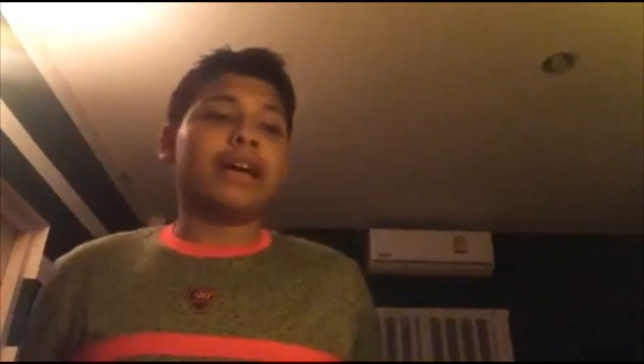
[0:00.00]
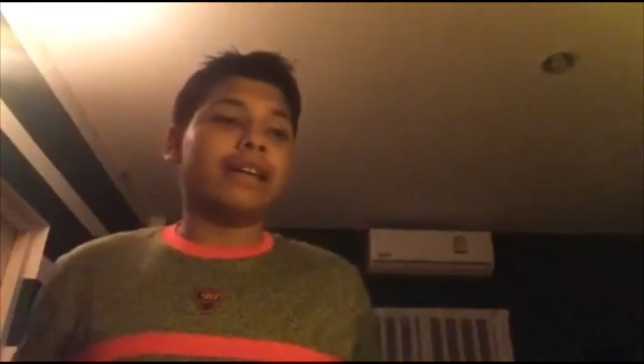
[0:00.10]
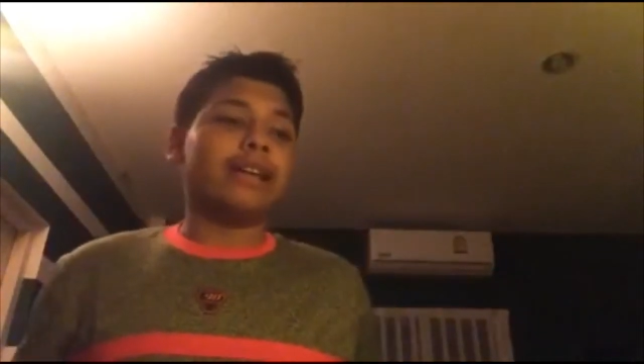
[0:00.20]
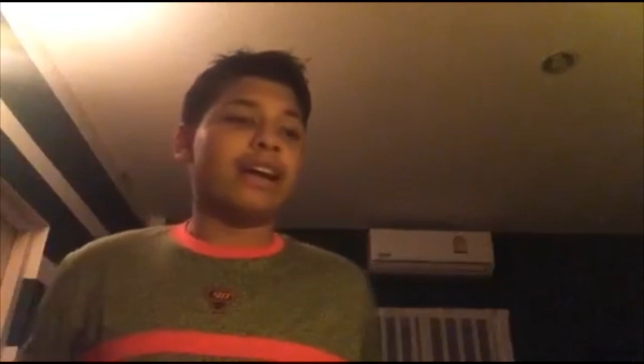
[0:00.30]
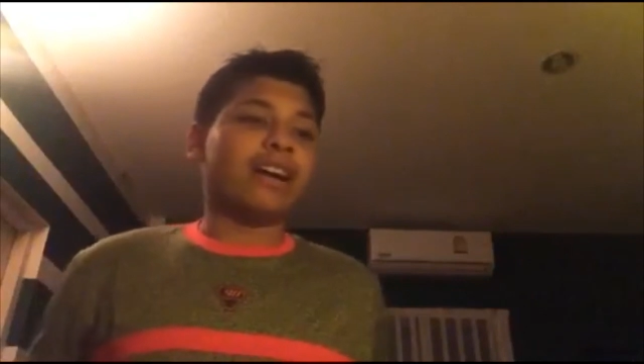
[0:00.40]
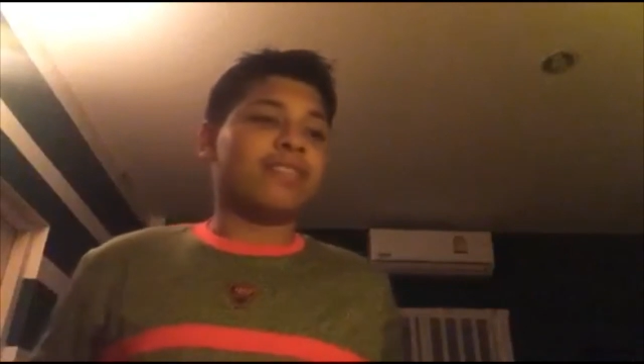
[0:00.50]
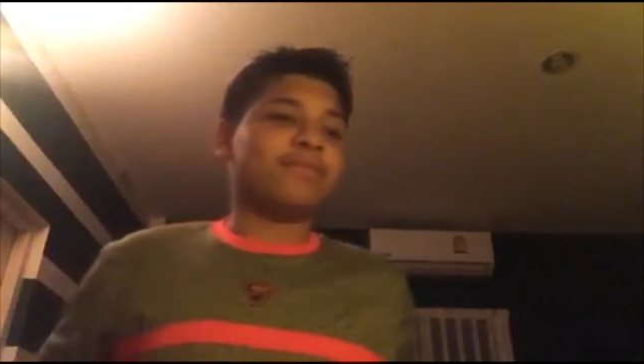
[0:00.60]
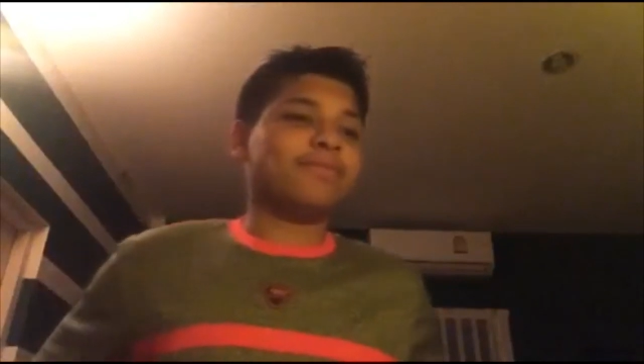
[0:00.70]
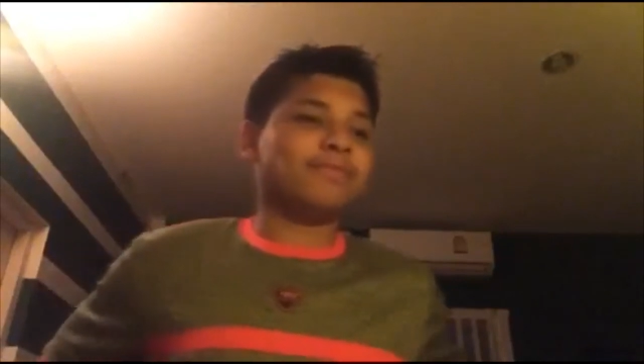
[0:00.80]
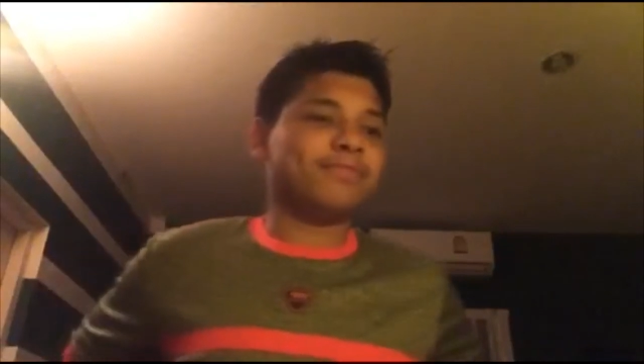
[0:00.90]
And yeah,
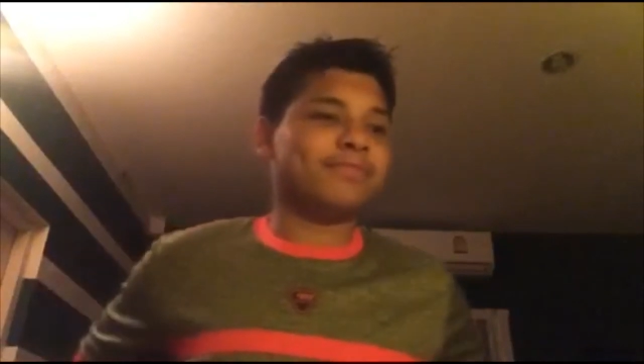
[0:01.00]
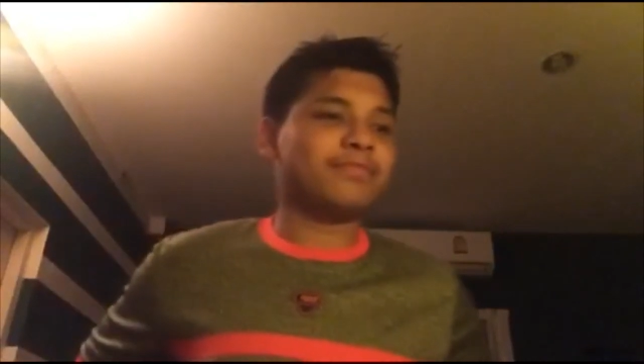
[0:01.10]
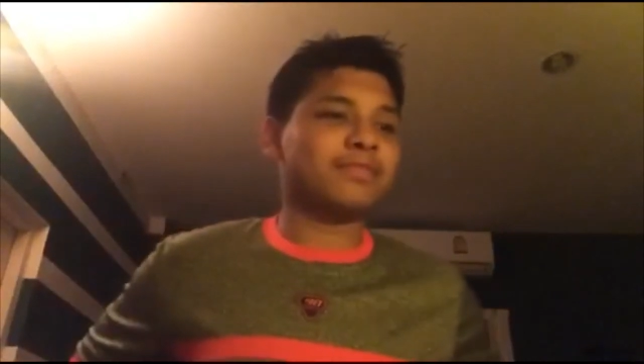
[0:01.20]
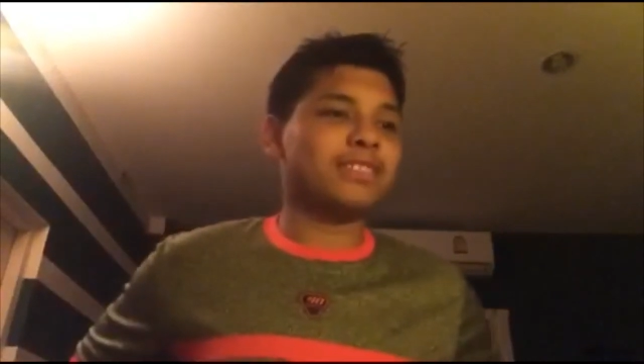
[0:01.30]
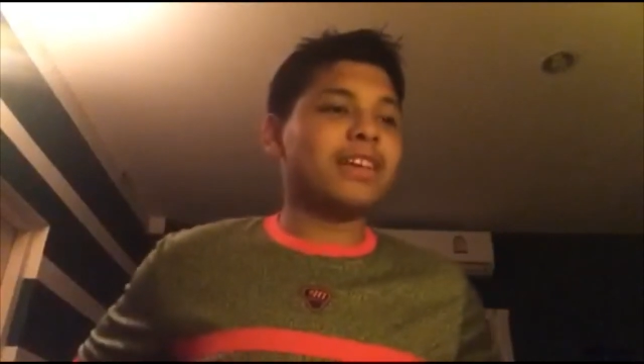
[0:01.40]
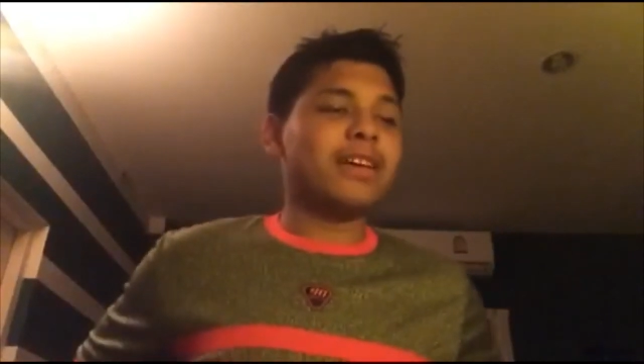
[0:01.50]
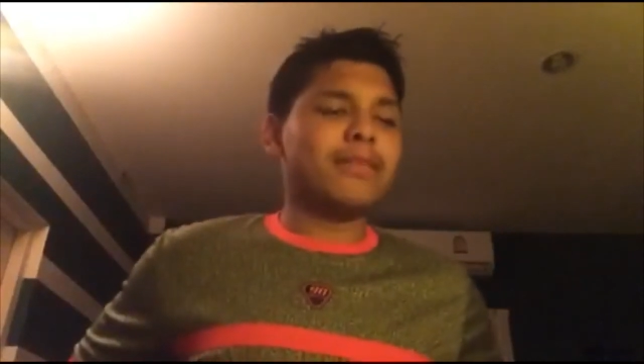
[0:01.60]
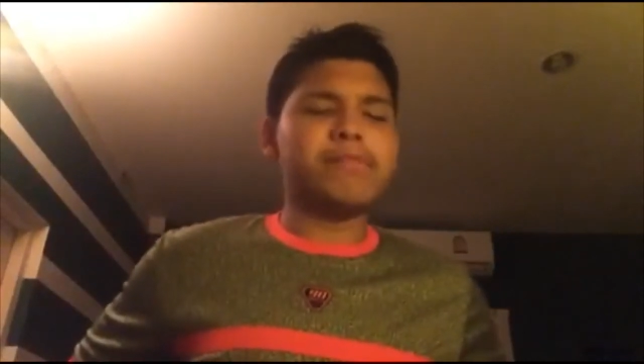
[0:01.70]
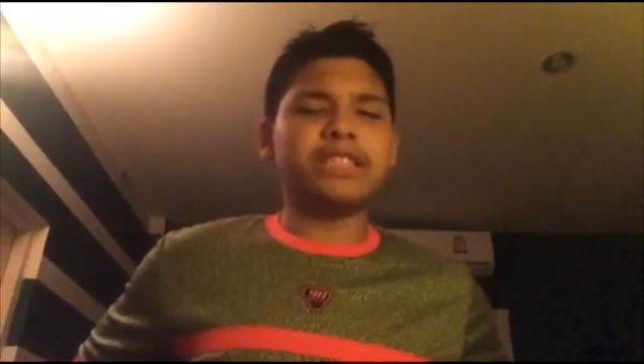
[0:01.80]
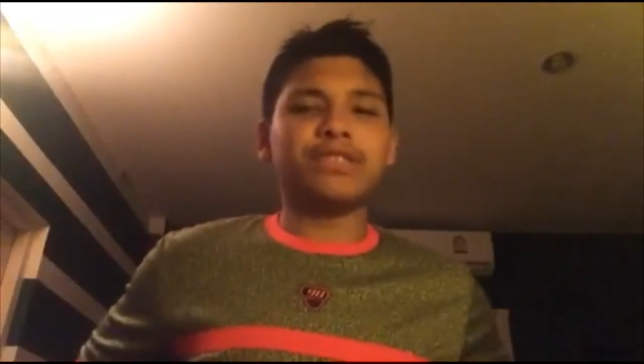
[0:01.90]

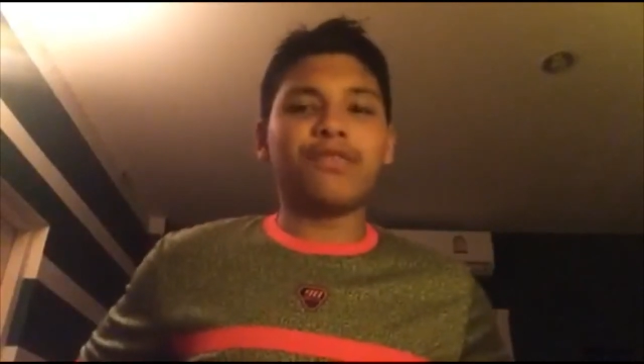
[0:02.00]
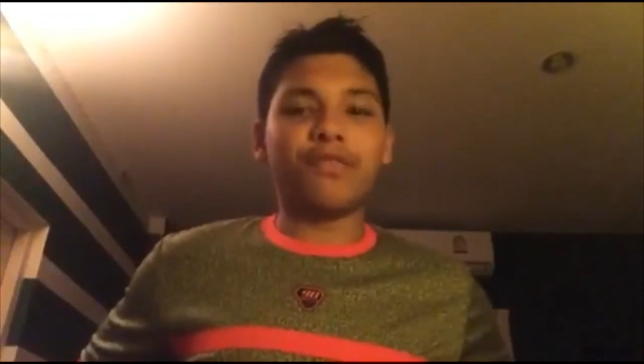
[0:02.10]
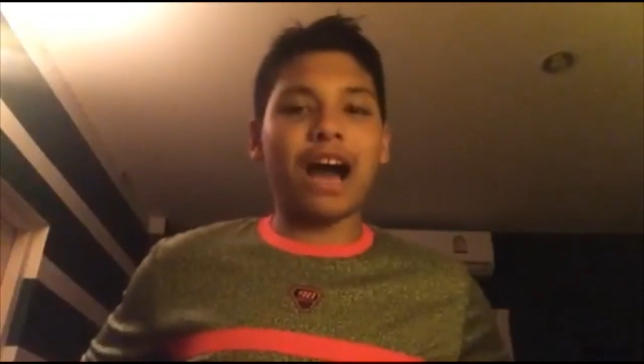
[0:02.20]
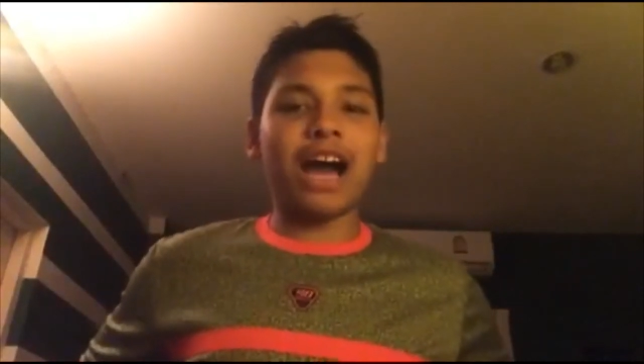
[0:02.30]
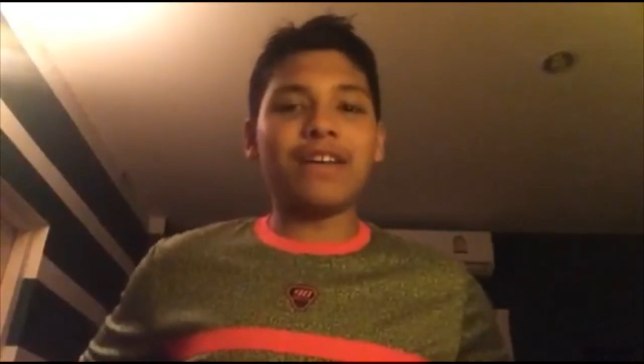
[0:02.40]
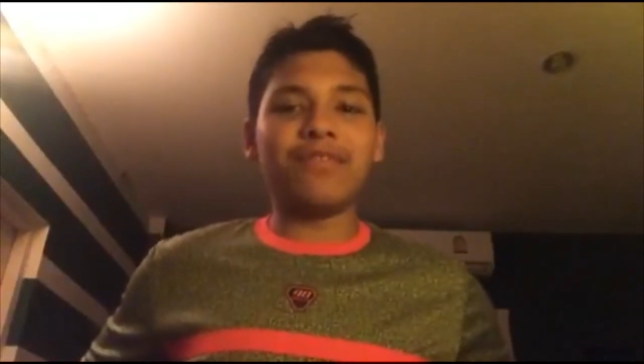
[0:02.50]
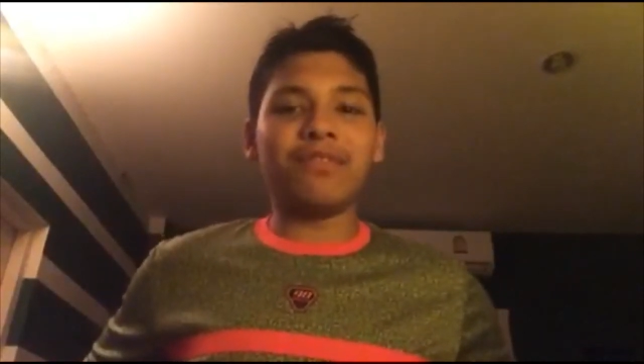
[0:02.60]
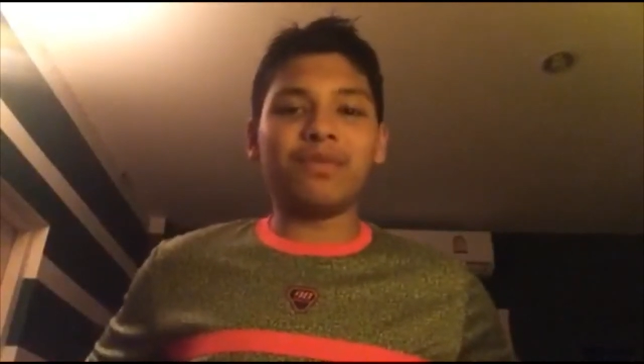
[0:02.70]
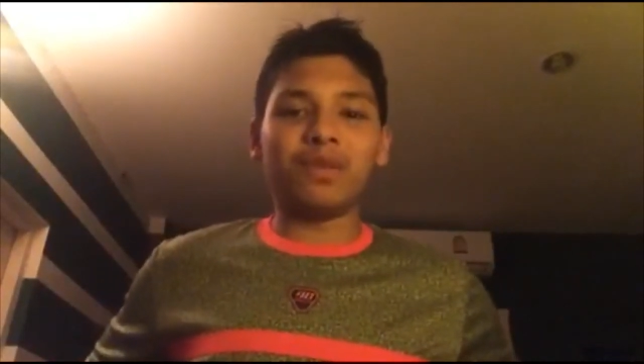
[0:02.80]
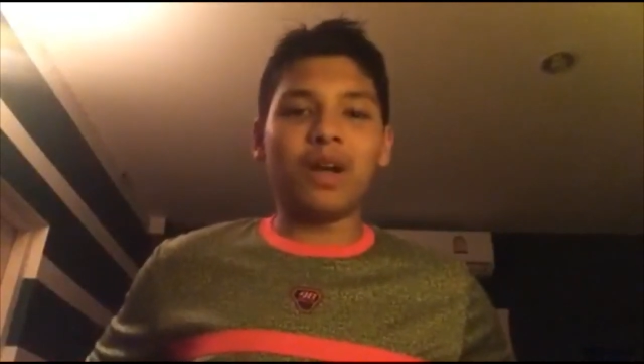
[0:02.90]
missed five
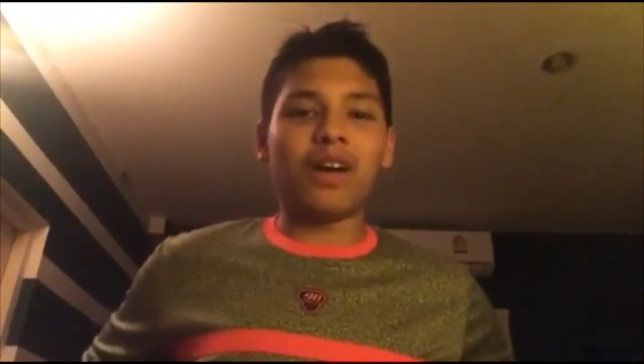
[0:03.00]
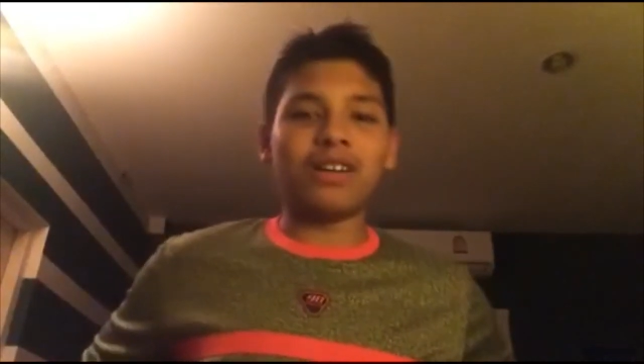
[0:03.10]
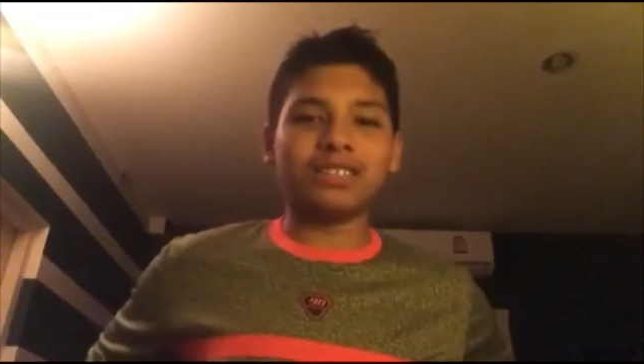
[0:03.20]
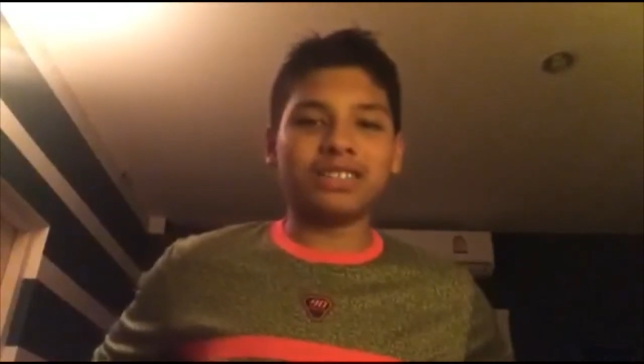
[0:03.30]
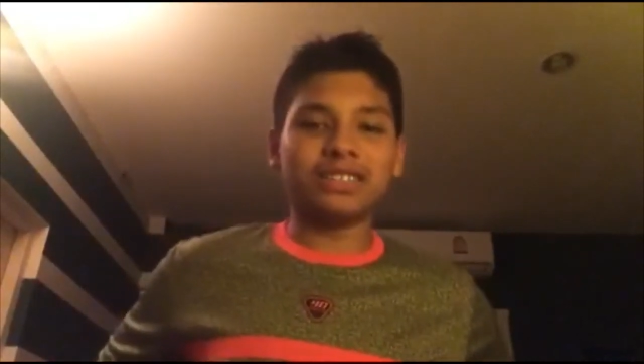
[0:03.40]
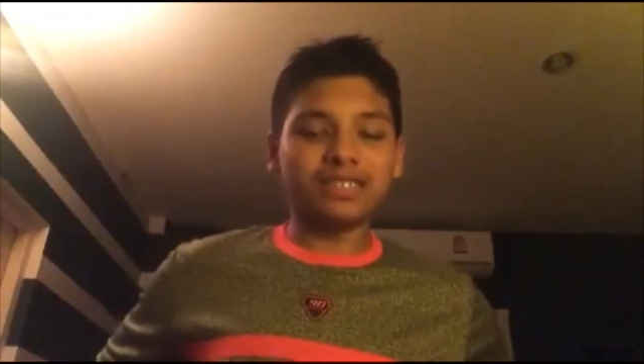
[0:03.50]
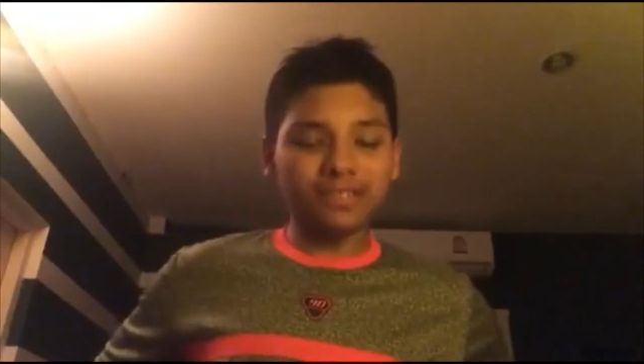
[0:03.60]
vlogs